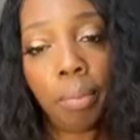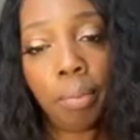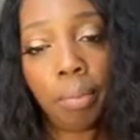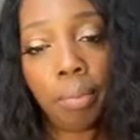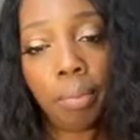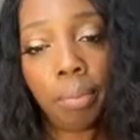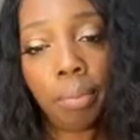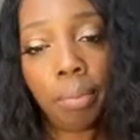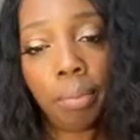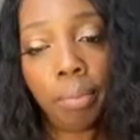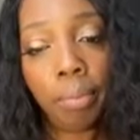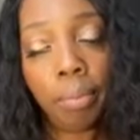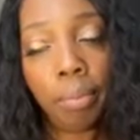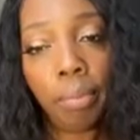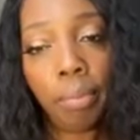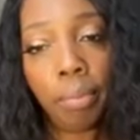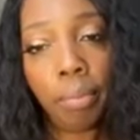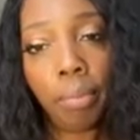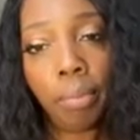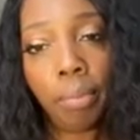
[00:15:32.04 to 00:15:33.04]

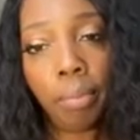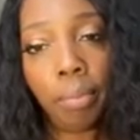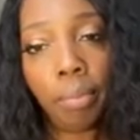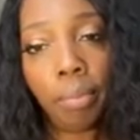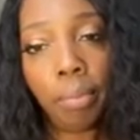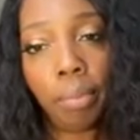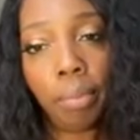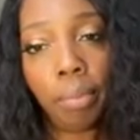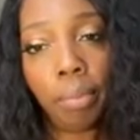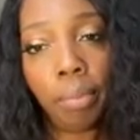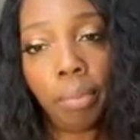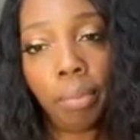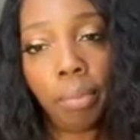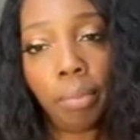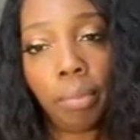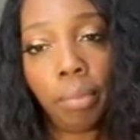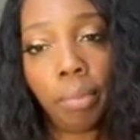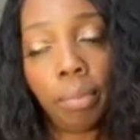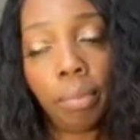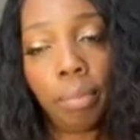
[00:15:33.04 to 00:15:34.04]

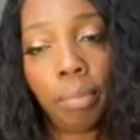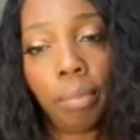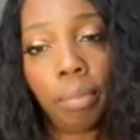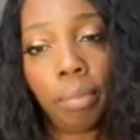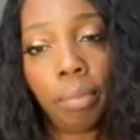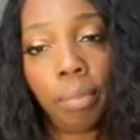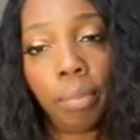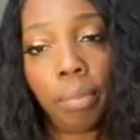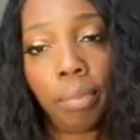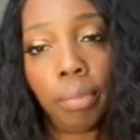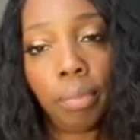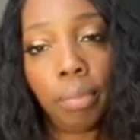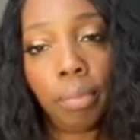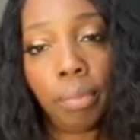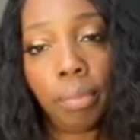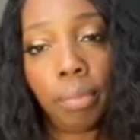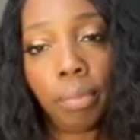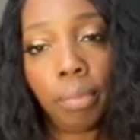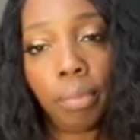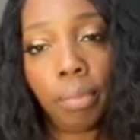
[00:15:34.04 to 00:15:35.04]

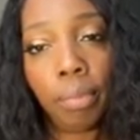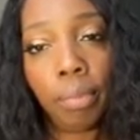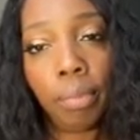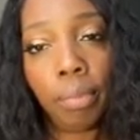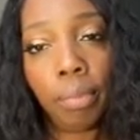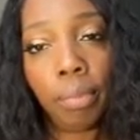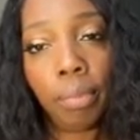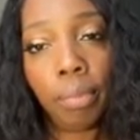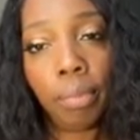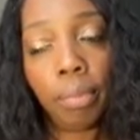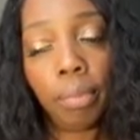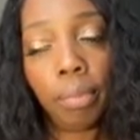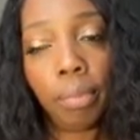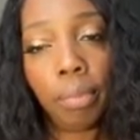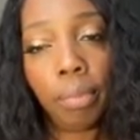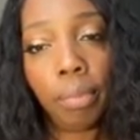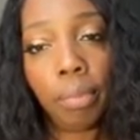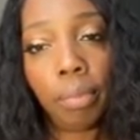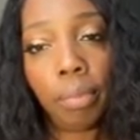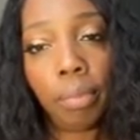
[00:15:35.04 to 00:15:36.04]

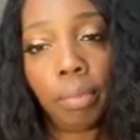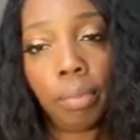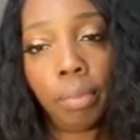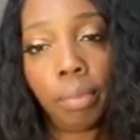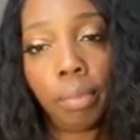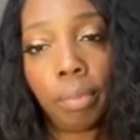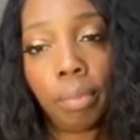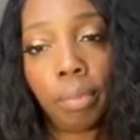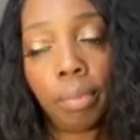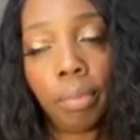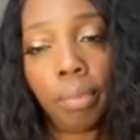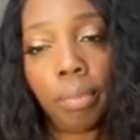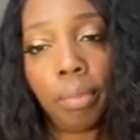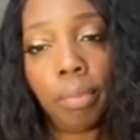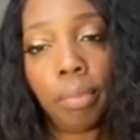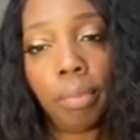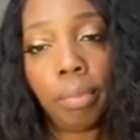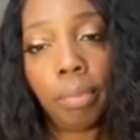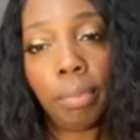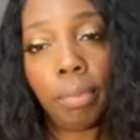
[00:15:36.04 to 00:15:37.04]

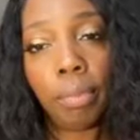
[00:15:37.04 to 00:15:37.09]
This person isn't speaking.